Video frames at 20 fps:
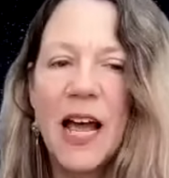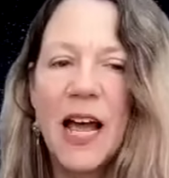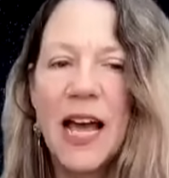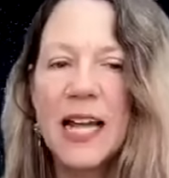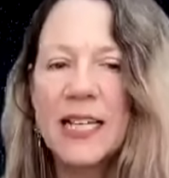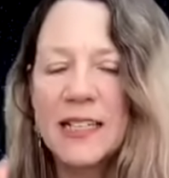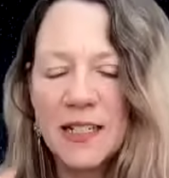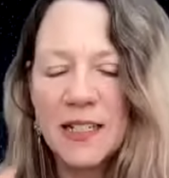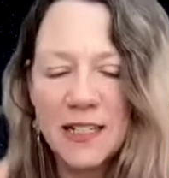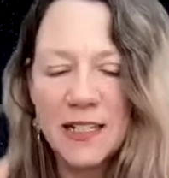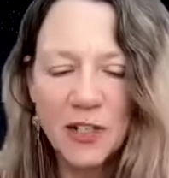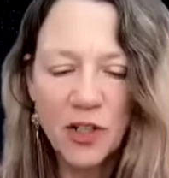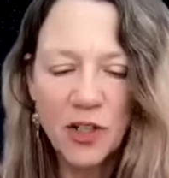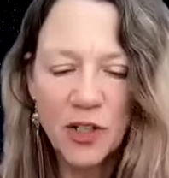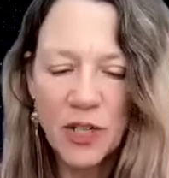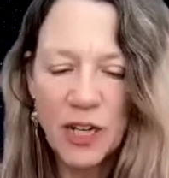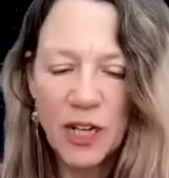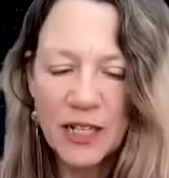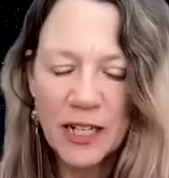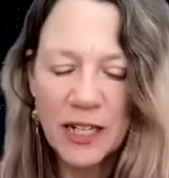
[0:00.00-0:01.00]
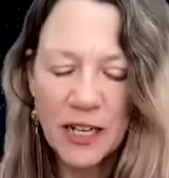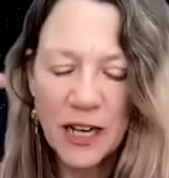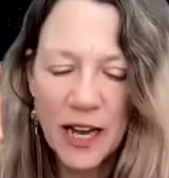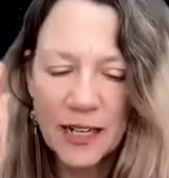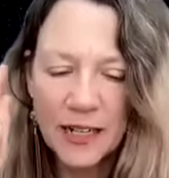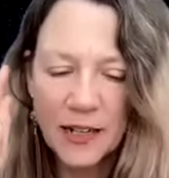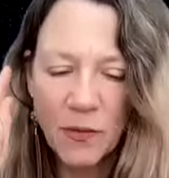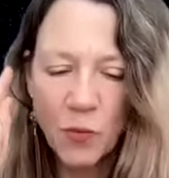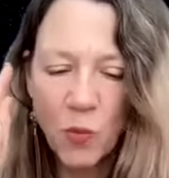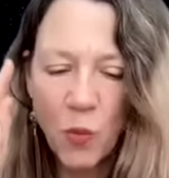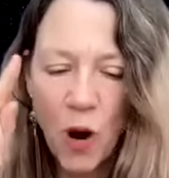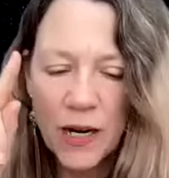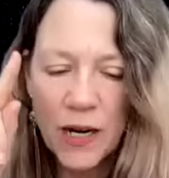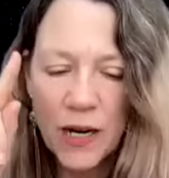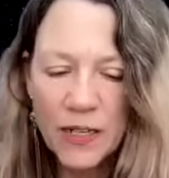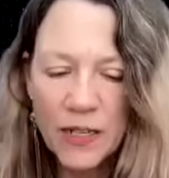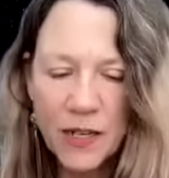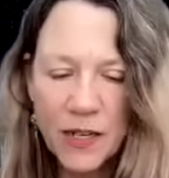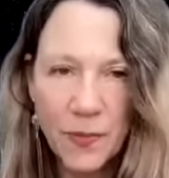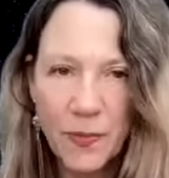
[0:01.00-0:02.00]
And he's initiating a
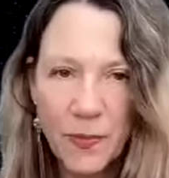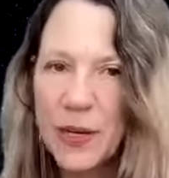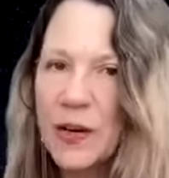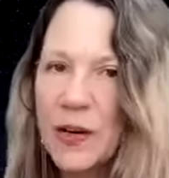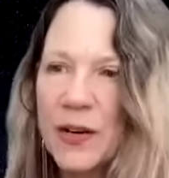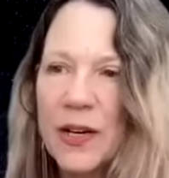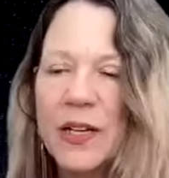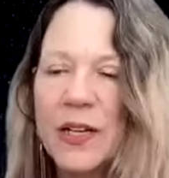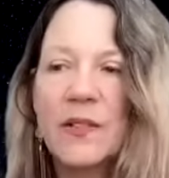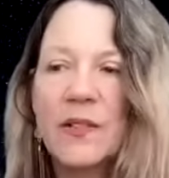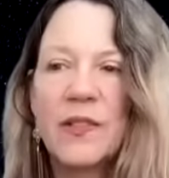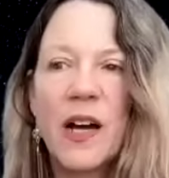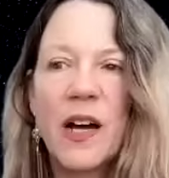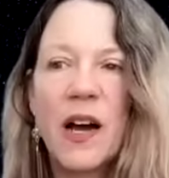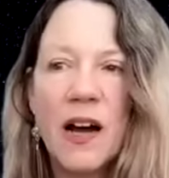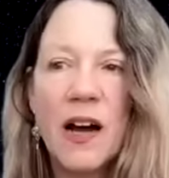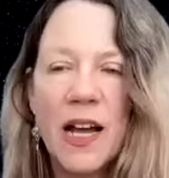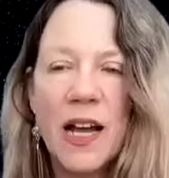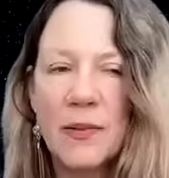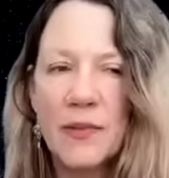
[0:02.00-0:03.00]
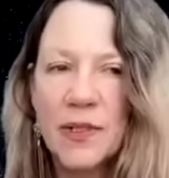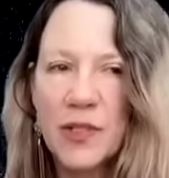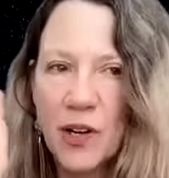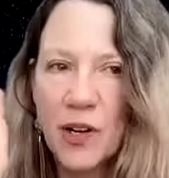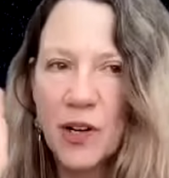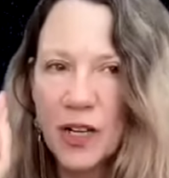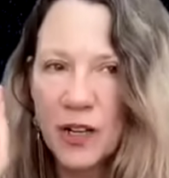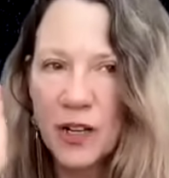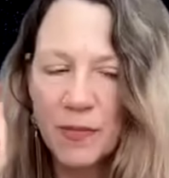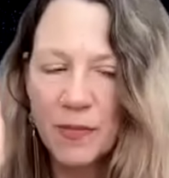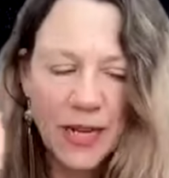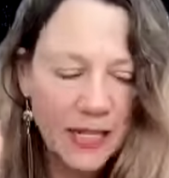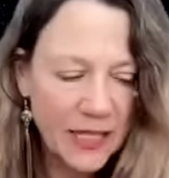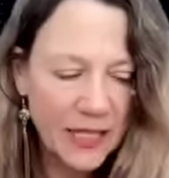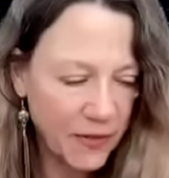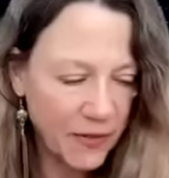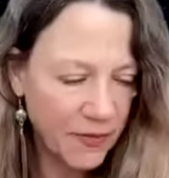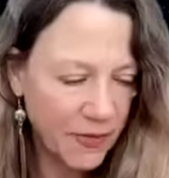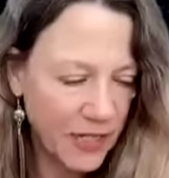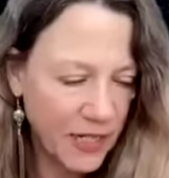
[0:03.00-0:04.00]
one-year period of time starting on May
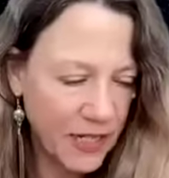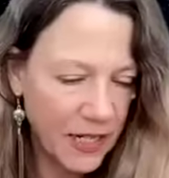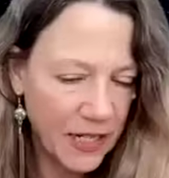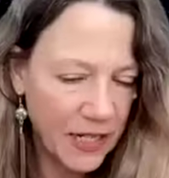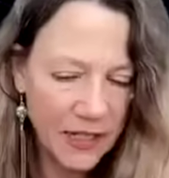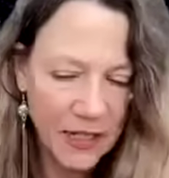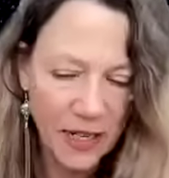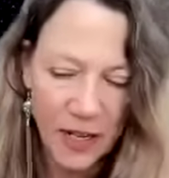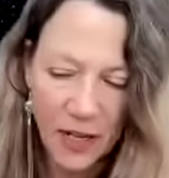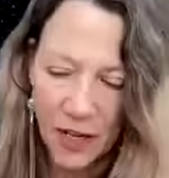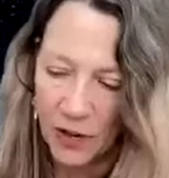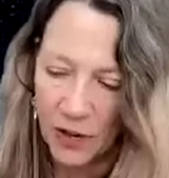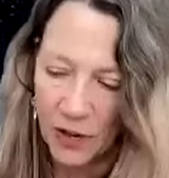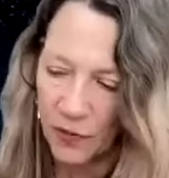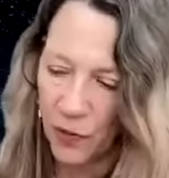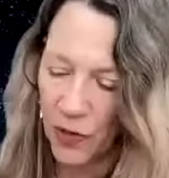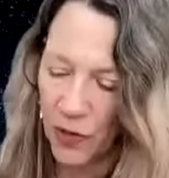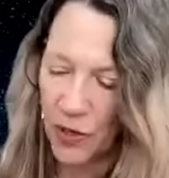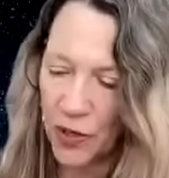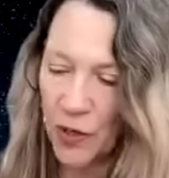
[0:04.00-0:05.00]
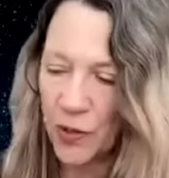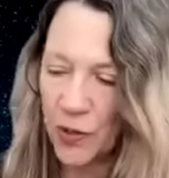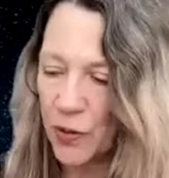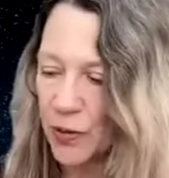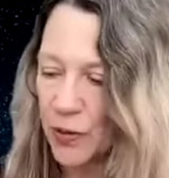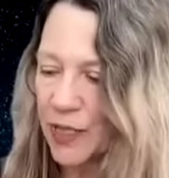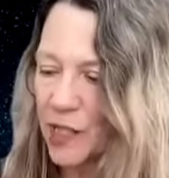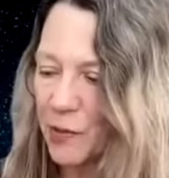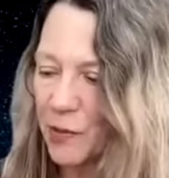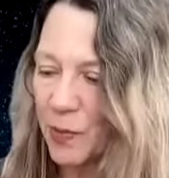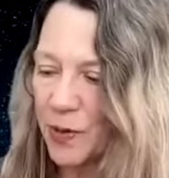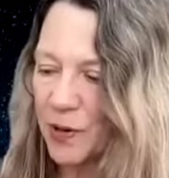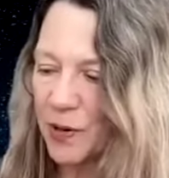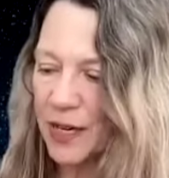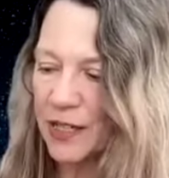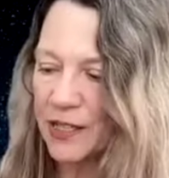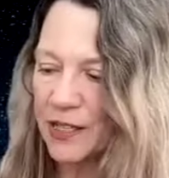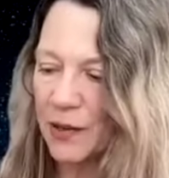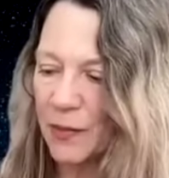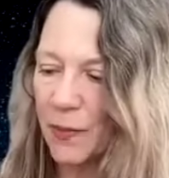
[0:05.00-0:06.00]
seventeenth for you to
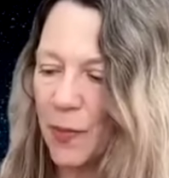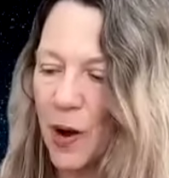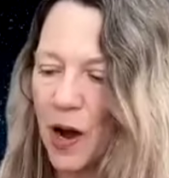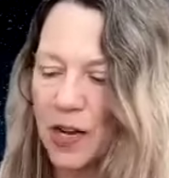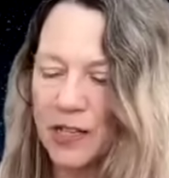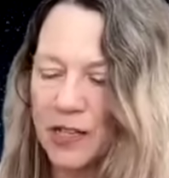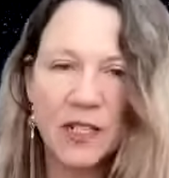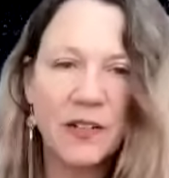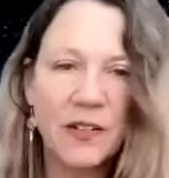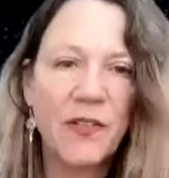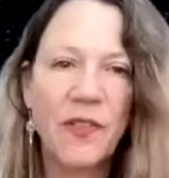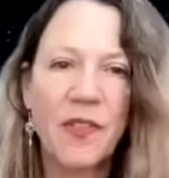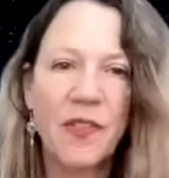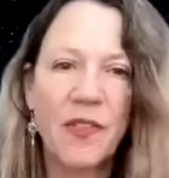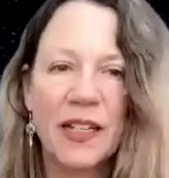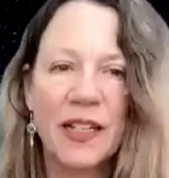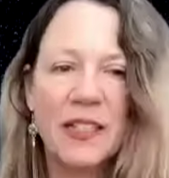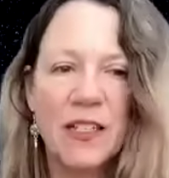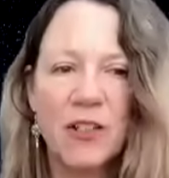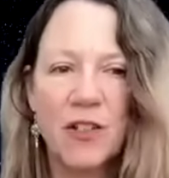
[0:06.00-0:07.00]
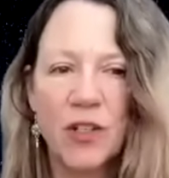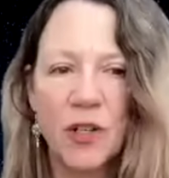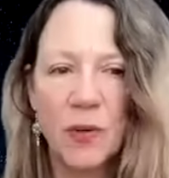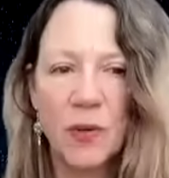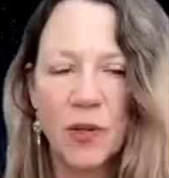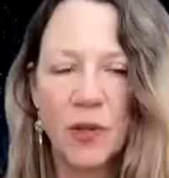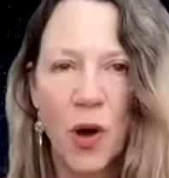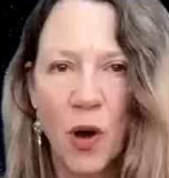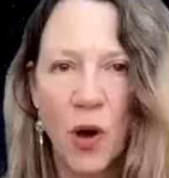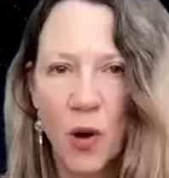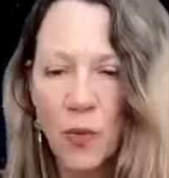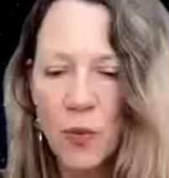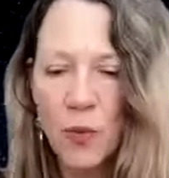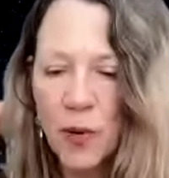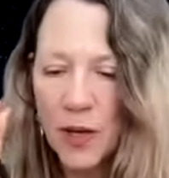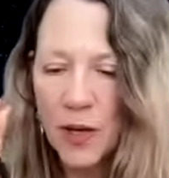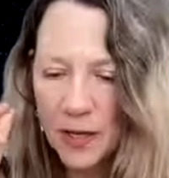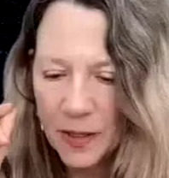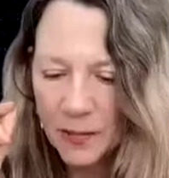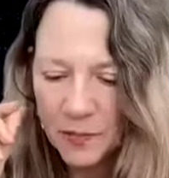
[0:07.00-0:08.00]
experience some positive things to do with
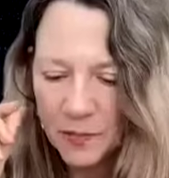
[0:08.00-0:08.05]
home